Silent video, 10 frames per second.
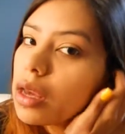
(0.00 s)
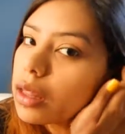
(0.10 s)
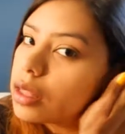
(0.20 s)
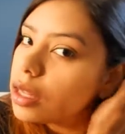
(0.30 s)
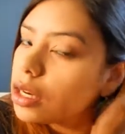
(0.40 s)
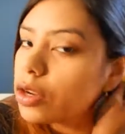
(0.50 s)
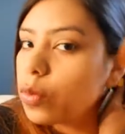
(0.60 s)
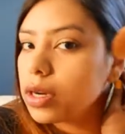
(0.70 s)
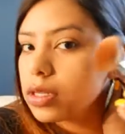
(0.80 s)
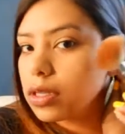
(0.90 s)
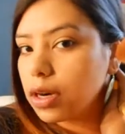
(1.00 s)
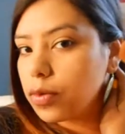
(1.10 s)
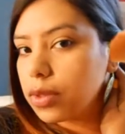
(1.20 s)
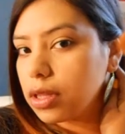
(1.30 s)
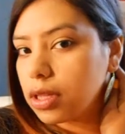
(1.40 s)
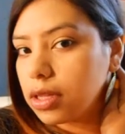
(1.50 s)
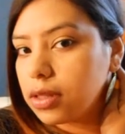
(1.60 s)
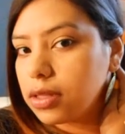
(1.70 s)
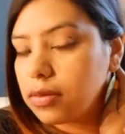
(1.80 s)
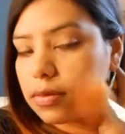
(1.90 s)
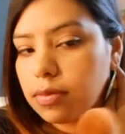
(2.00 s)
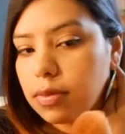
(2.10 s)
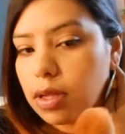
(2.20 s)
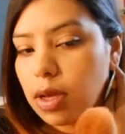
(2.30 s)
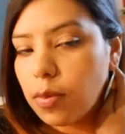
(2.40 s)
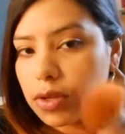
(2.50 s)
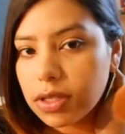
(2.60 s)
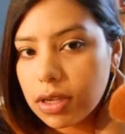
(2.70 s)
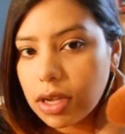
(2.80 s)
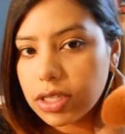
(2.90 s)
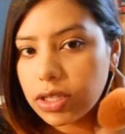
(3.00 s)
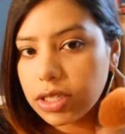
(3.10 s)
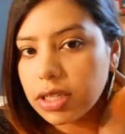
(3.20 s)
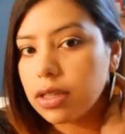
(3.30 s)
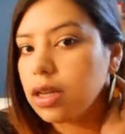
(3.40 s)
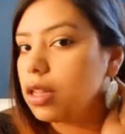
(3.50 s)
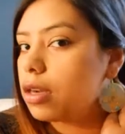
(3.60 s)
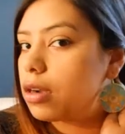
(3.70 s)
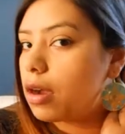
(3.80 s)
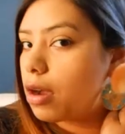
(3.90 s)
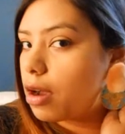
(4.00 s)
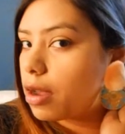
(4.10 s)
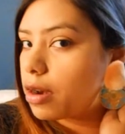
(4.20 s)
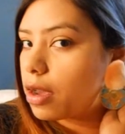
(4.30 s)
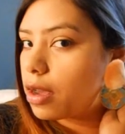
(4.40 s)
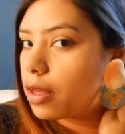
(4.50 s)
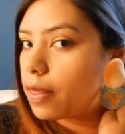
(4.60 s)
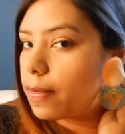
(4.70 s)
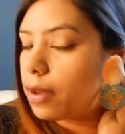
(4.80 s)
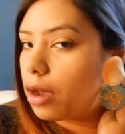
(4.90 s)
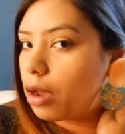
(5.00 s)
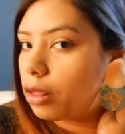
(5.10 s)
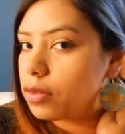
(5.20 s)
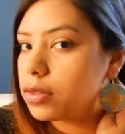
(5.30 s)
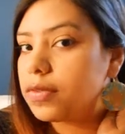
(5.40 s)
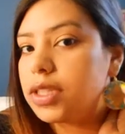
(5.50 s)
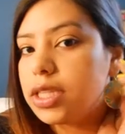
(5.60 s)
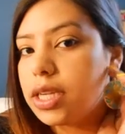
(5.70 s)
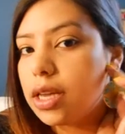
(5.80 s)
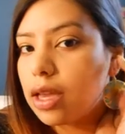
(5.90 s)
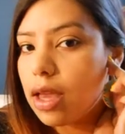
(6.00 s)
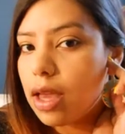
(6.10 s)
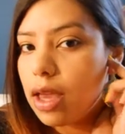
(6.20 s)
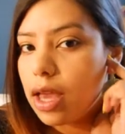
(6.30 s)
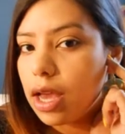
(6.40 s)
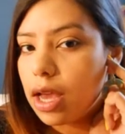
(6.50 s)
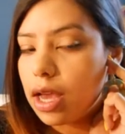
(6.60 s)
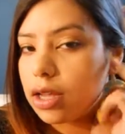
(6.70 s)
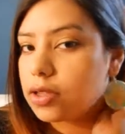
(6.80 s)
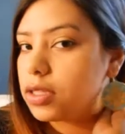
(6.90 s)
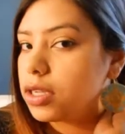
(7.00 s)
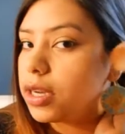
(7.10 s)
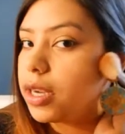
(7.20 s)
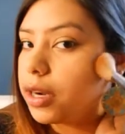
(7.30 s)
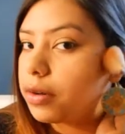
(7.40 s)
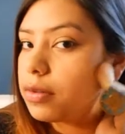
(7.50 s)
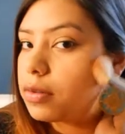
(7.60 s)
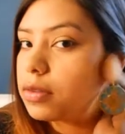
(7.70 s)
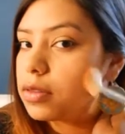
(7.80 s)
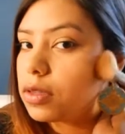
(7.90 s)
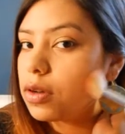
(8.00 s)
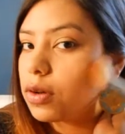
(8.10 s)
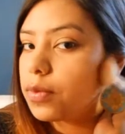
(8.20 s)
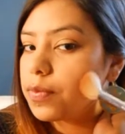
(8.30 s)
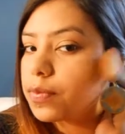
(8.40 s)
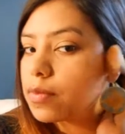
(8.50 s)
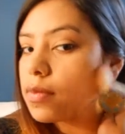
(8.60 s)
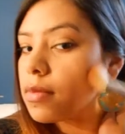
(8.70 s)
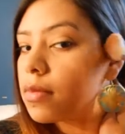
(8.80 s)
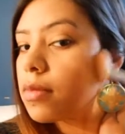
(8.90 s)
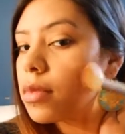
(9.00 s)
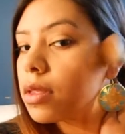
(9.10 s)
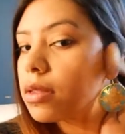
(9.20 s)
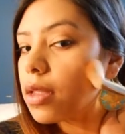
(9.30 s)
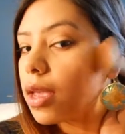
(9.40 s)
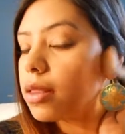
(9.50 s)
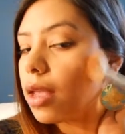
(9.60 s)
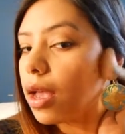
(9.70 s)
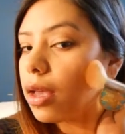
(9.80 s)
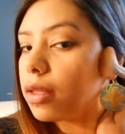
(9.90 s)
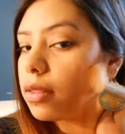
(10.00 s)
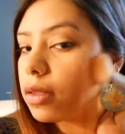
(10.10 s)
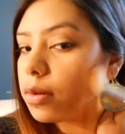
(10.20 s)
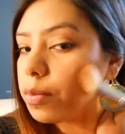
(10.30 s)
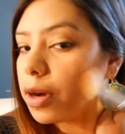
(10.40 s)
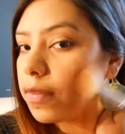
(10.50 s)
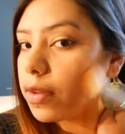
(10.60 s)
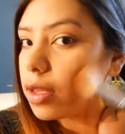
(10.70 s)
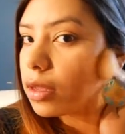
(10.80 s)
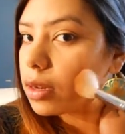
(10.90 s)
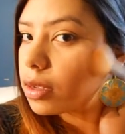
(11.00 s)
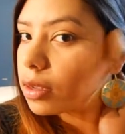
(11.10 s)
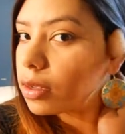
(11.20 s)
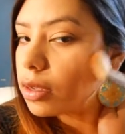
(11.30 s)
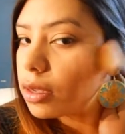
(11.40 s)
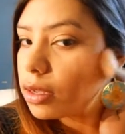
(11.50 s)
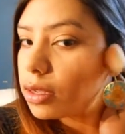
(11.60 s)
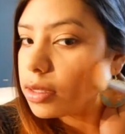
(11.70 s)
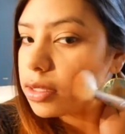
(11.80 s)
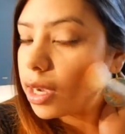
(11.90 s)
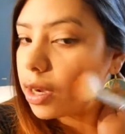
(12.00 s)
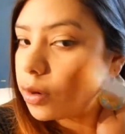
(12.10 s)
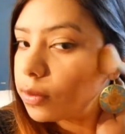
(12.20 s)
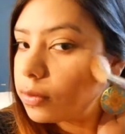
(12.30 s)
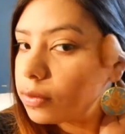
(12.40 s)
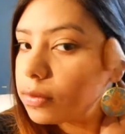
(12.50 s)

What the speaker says: and then you want to start with most of the concentration of the color on the hollows of your cheek, close to your ear. So take that and then buff it down,